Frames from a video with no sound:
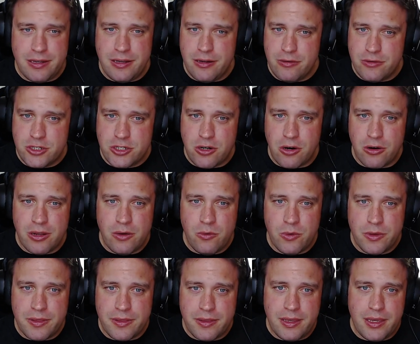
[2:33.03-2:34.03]
You know, starting
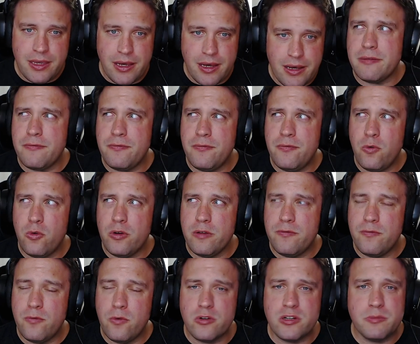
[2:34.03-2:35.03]
with the uh,
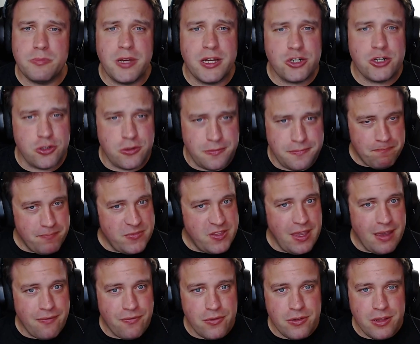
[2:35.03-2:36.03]
44 Special
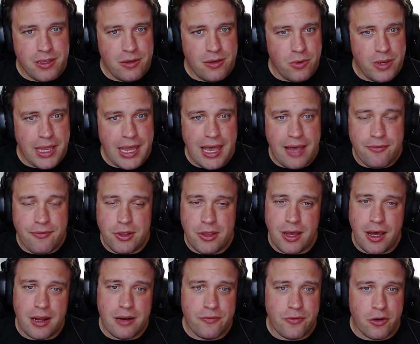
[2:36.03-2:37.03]
definitely we have a
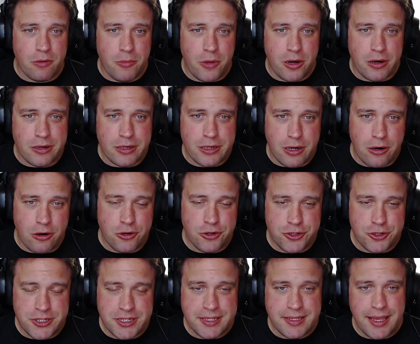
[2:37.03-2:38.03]
lot of our modern
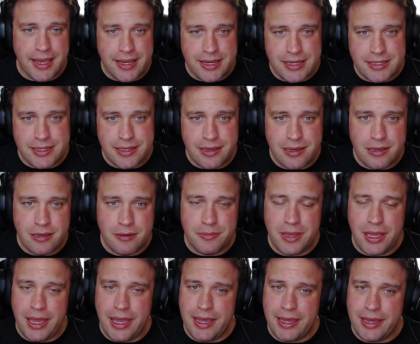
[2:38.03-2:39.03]
cartridges thanks to him
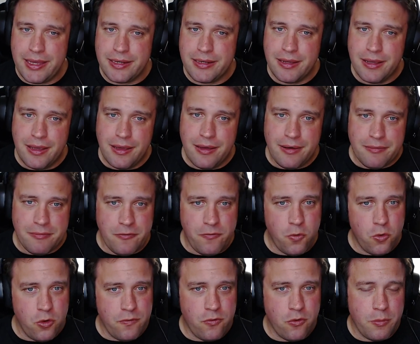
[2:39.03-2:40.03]
and the
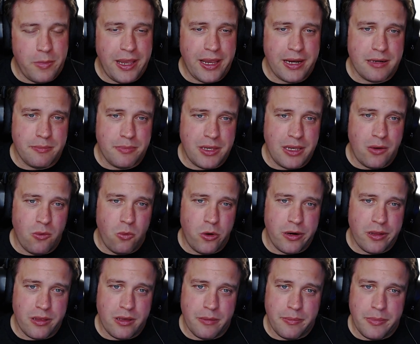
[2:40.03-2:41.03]
44 Magnum being one
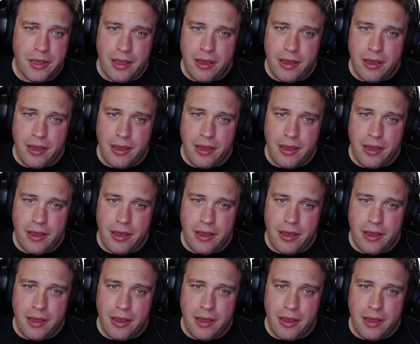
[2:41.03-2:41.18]
of them,